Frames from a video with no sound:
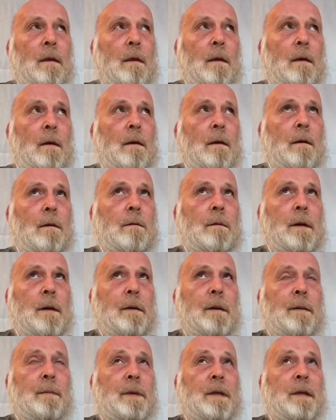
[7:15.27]
No,
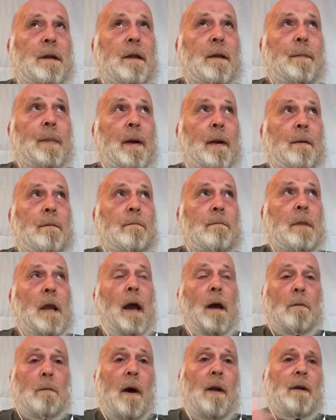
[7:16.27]
let me get that back.
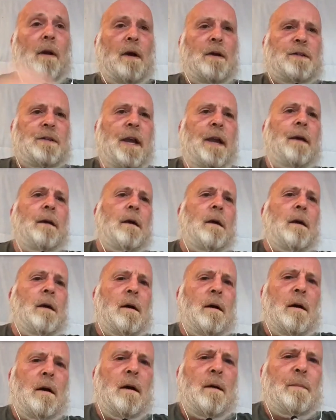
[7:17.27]
Yeah, one last year,
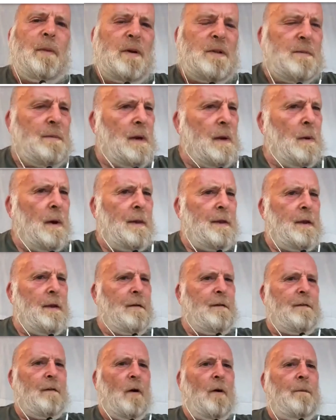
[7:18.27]
possibly one the year
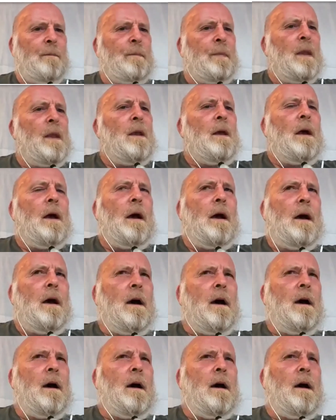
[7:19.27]
before.
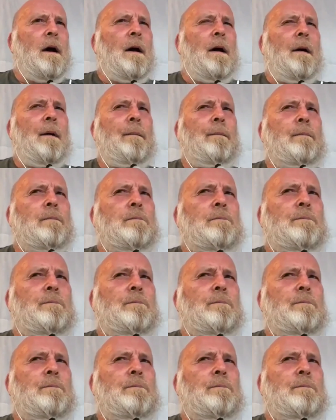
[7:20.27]
Yeah,